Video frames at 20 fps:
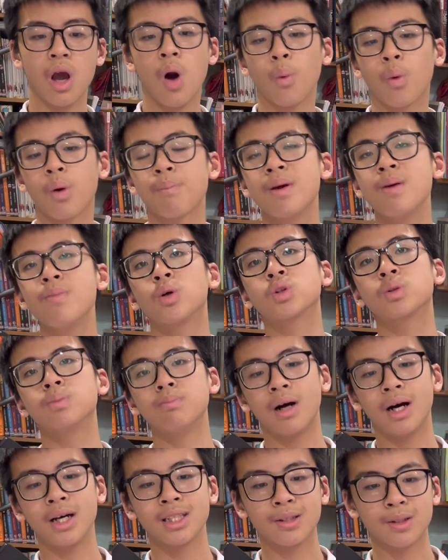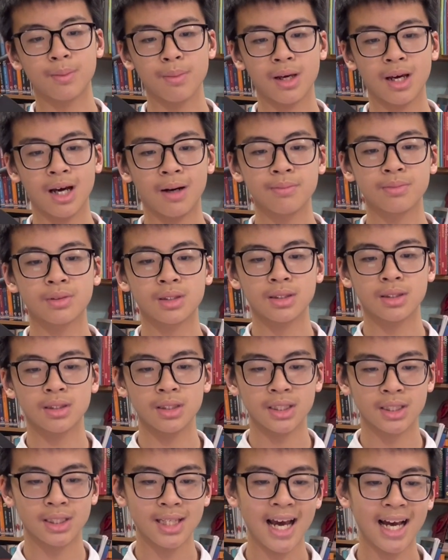when people's minds become
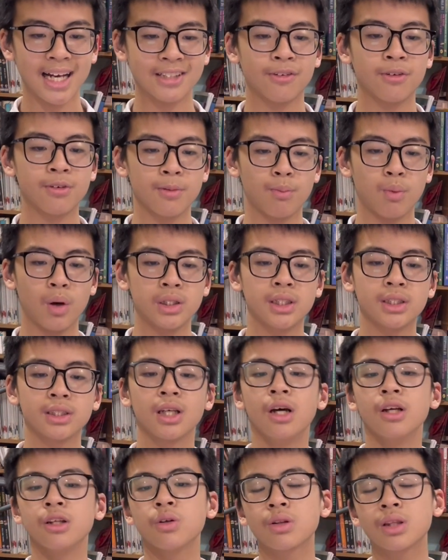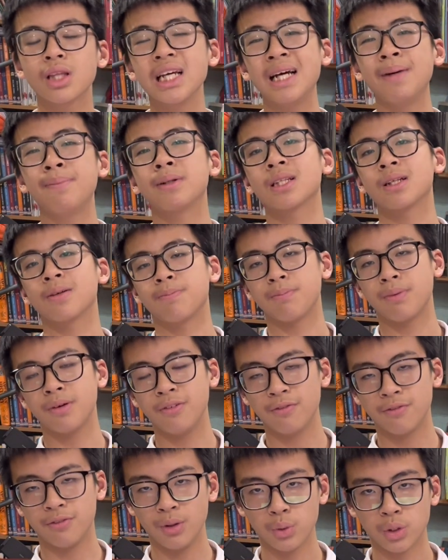detached from the present to think about the
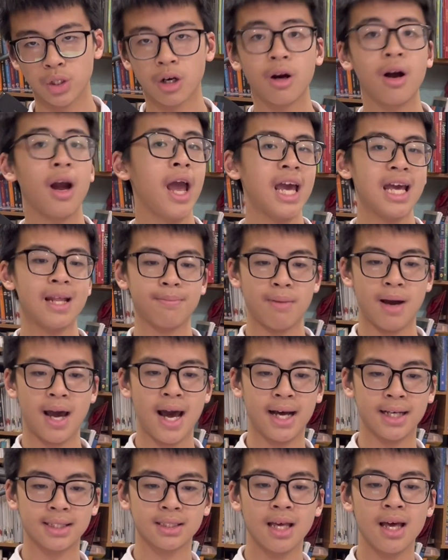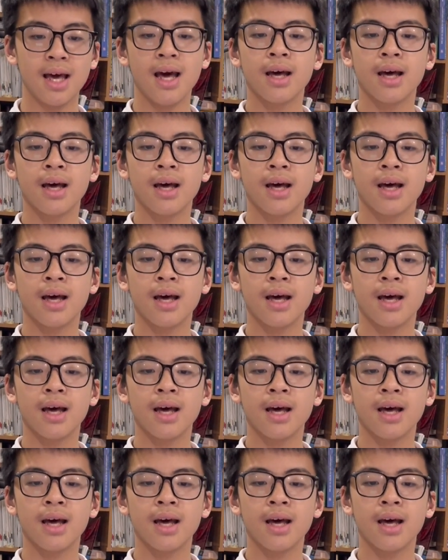future and past.